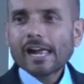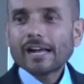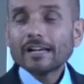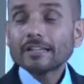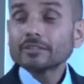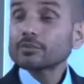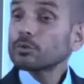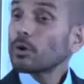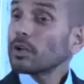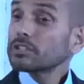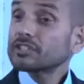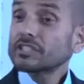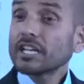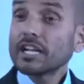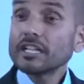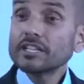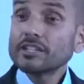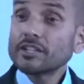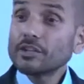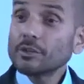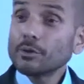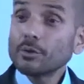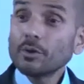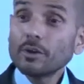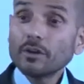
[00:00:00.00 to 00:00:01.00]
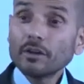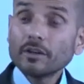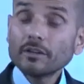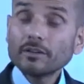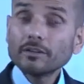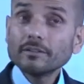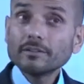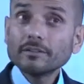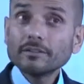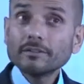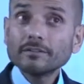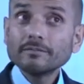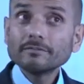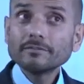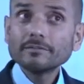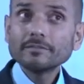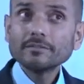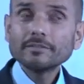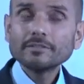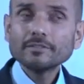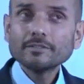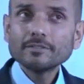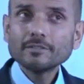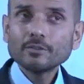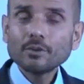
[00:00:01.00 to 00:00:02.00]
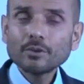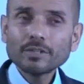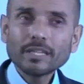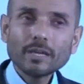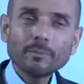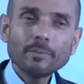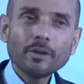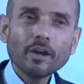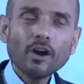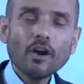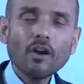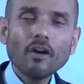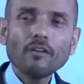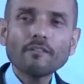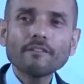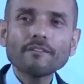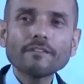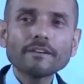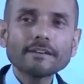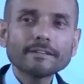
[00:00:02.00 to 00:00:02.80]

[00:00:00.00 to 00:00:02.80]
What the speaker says: So I'll tell you on their behalf.